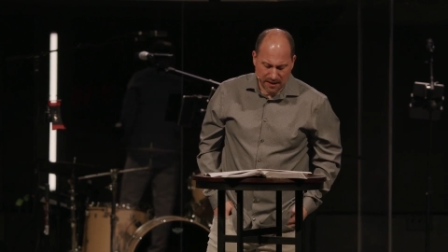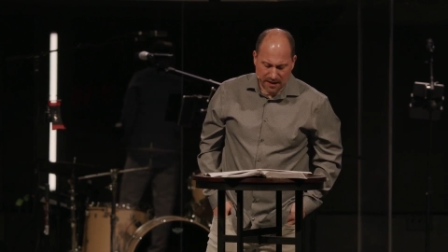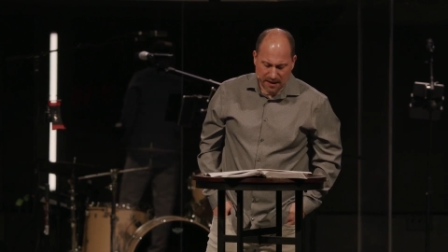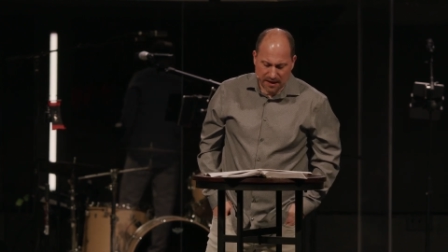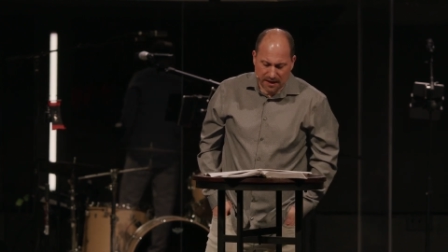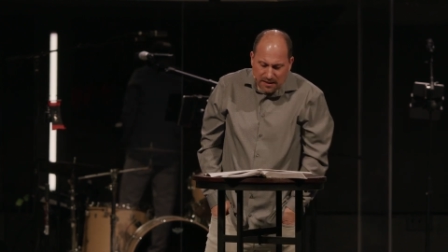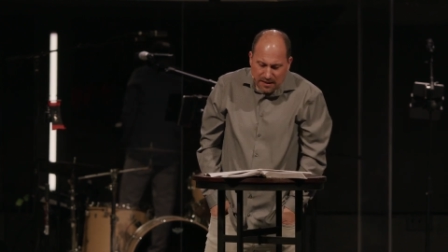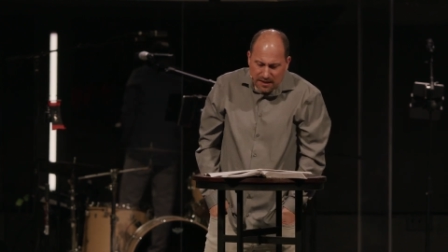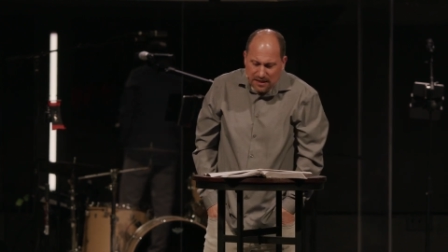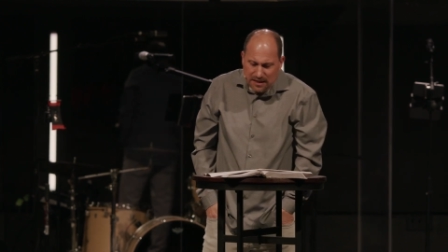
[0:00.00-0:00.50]

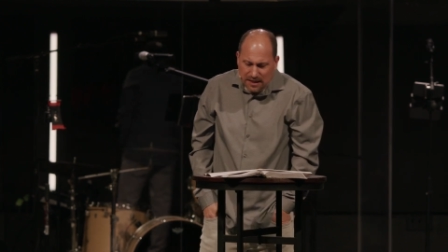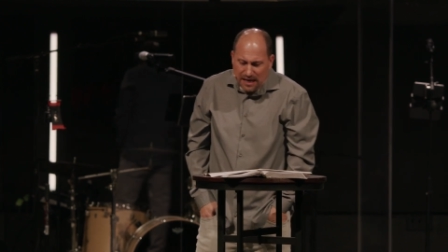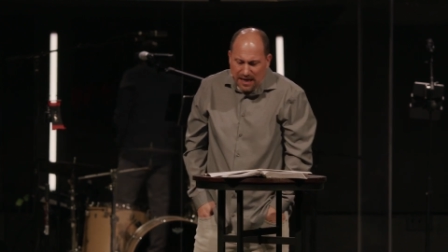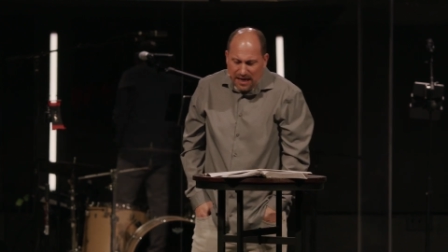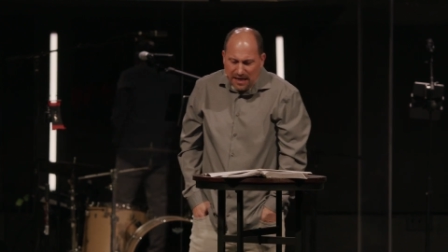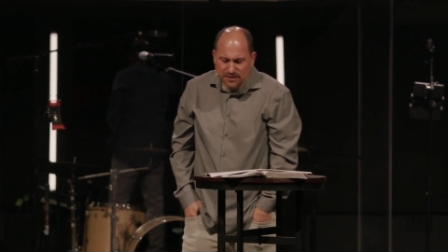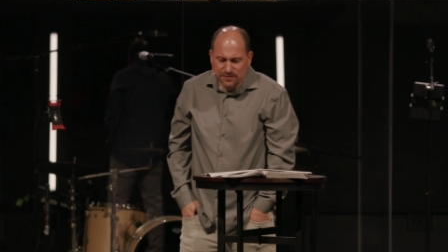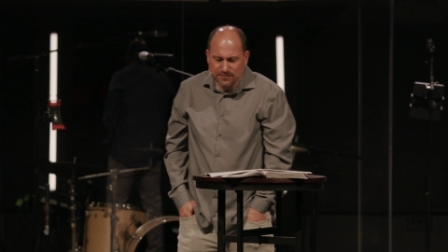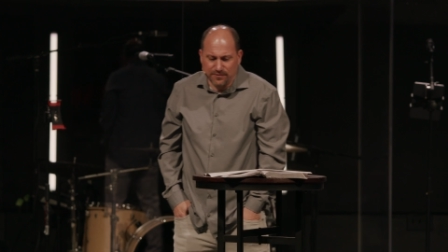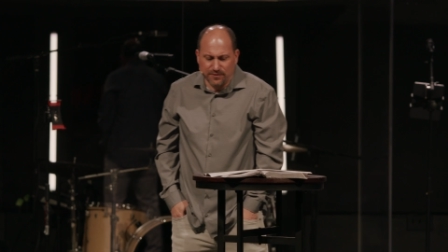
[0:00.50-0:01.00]
And I think he
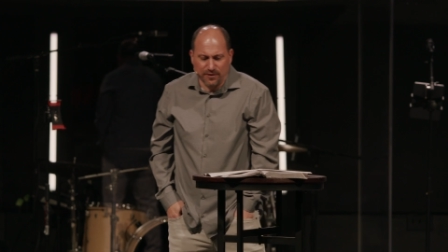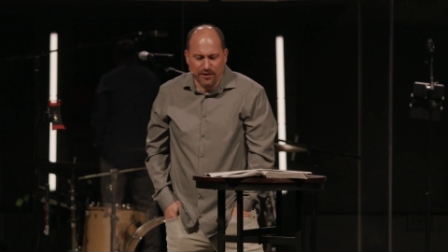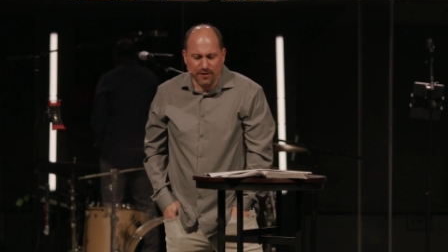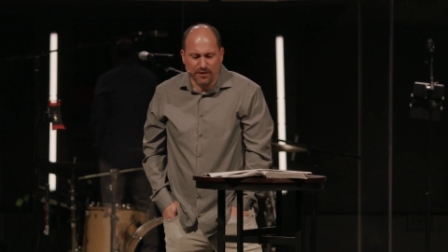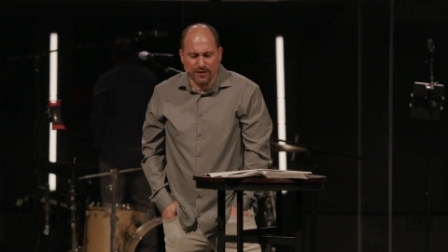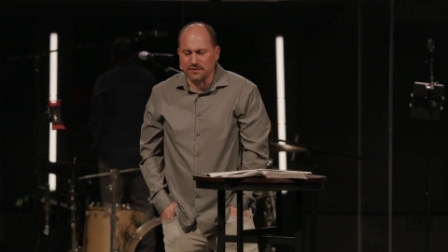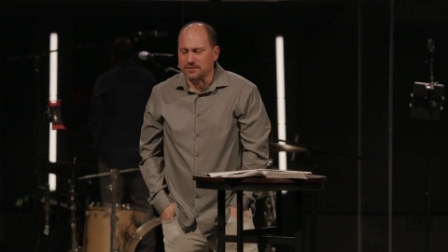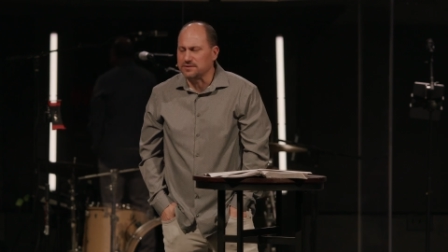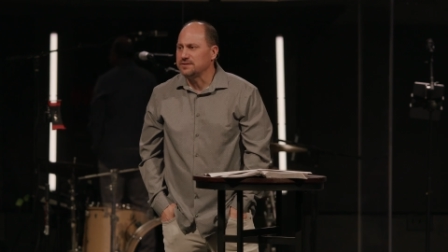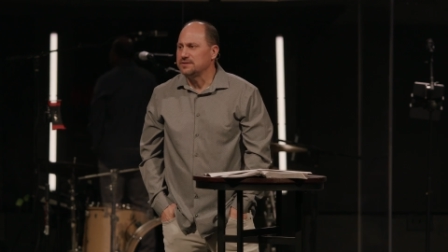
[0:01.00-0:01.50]
asks for
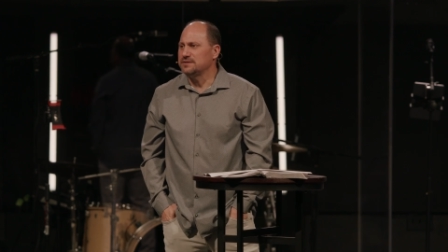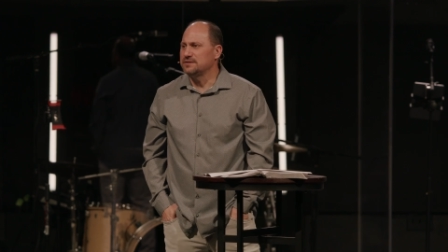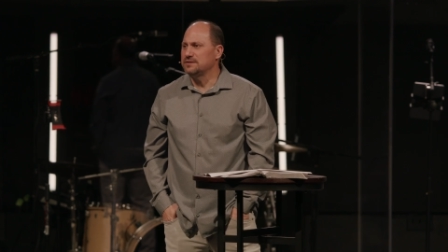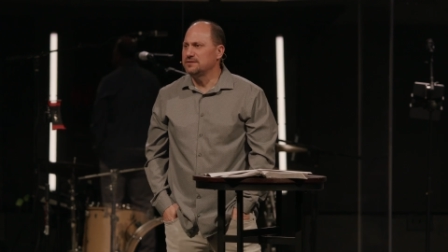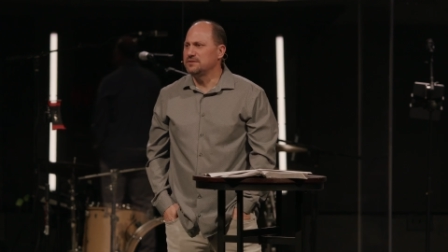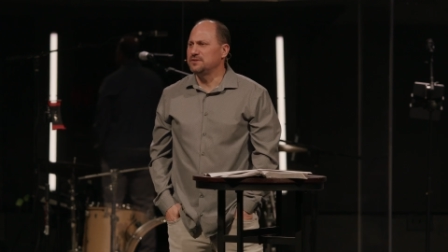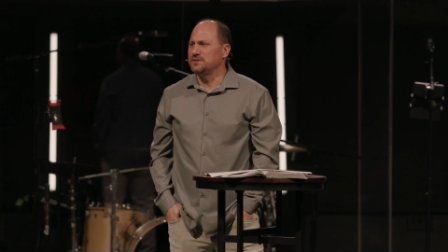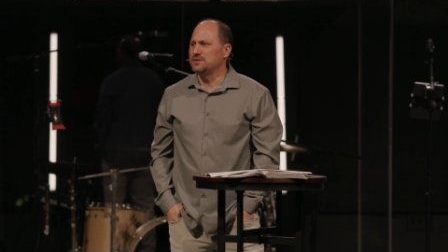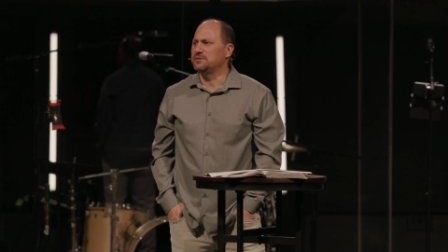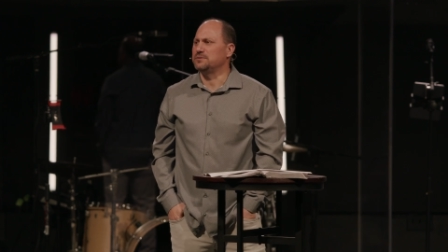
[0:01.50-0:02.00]
ours
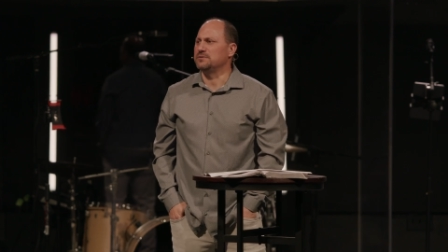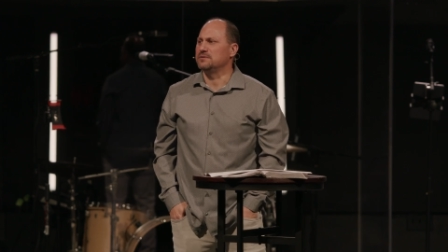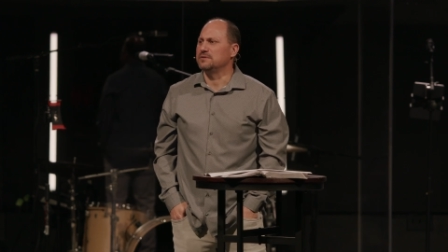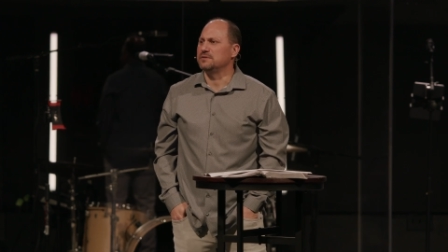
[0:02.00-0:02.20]
too.